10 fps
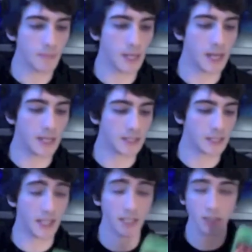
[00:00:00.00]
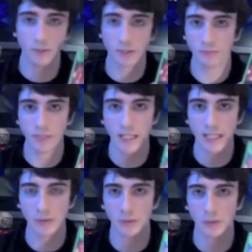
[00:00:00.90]
and it used some
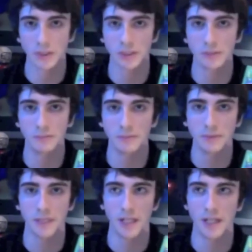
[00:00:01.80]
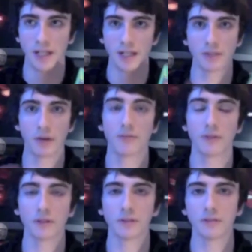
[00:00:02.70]
really awesome
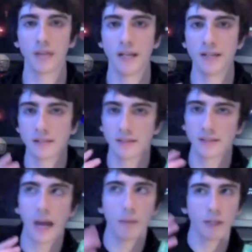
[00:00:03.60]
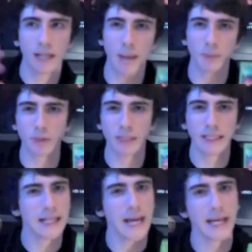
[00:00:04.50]
graphical and camera
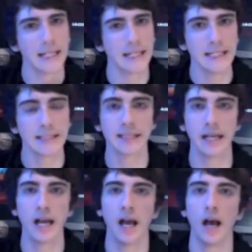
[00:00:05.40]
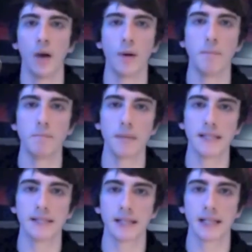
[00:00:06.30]
capturing techniques, where
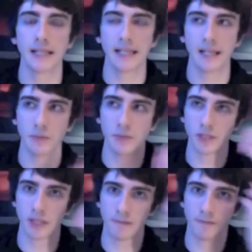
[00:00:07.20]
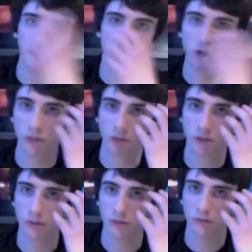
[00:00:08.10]
basically it was like
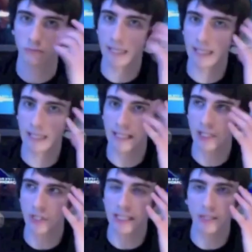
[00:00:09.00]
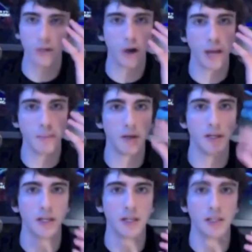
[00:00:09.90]
facial recognition-y type
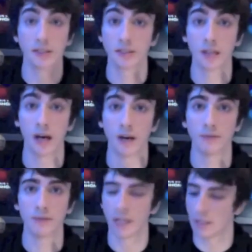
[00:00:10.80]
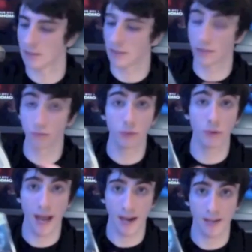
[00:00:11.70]
stuff. So there's real
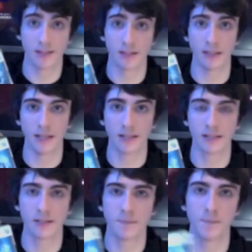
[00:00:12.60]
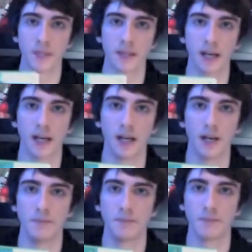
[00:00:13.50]
actors in this that
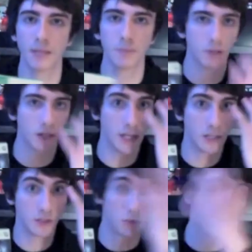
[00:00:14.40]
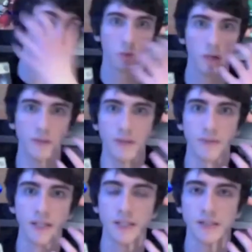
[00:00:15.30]
they put like dots all over their
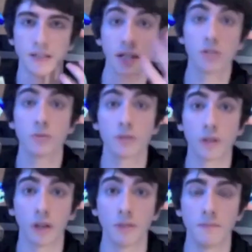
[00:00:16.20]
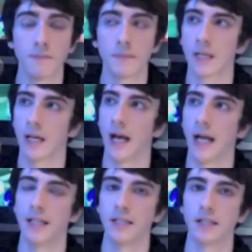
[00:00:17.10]
face, like they do with Gollum
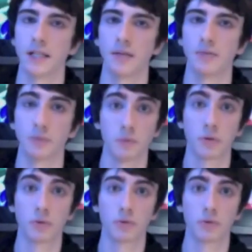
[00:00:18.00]
and from Lord of the